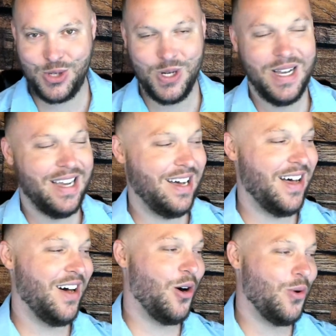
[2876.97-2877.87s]
uh,
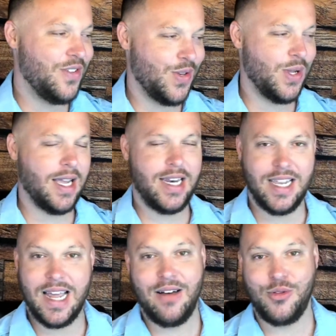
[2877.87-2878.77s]
always a good idea to have a
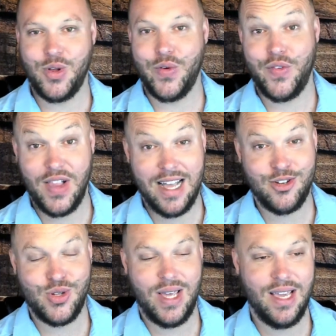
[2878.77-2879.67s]
little
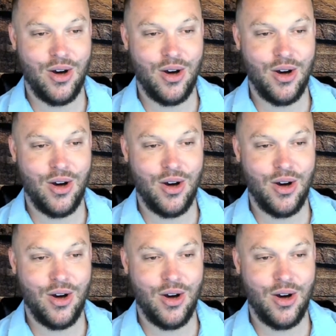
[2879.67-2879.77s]
flashlight on your